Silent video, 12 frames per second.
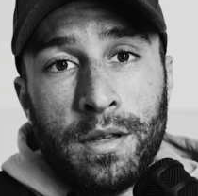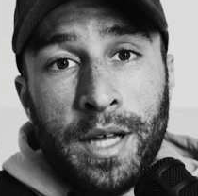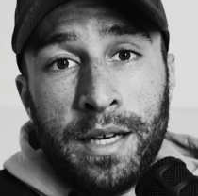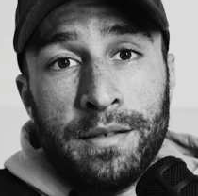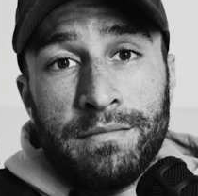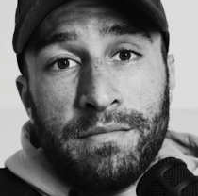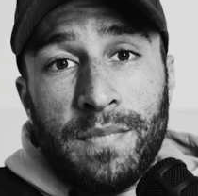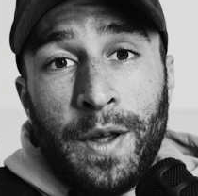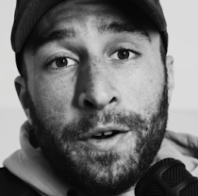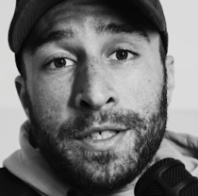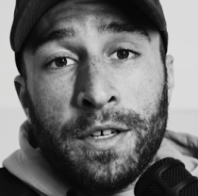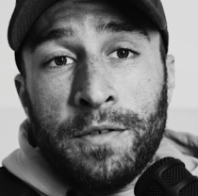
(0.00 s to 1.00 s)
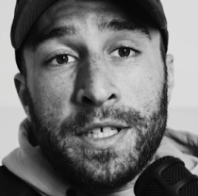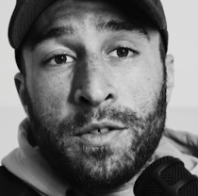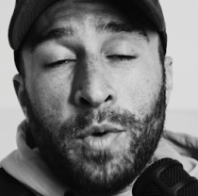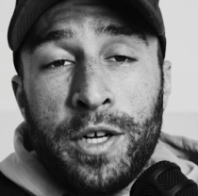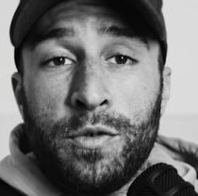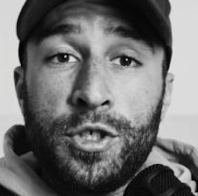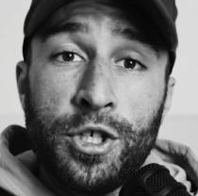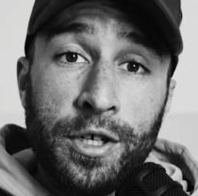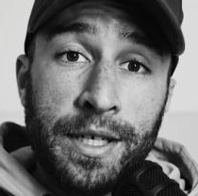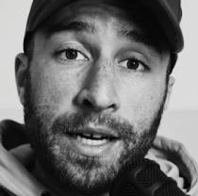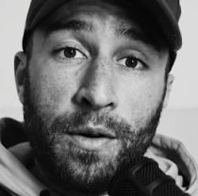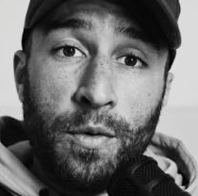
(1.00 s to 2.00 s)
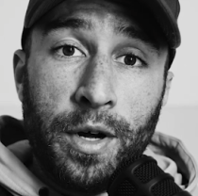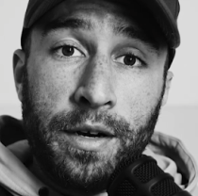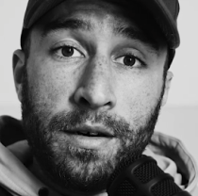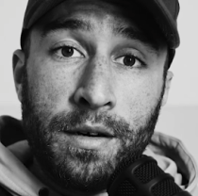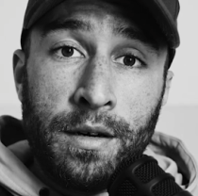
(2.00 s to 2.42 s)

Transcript: then there isn't a reason why you shouldn't get one.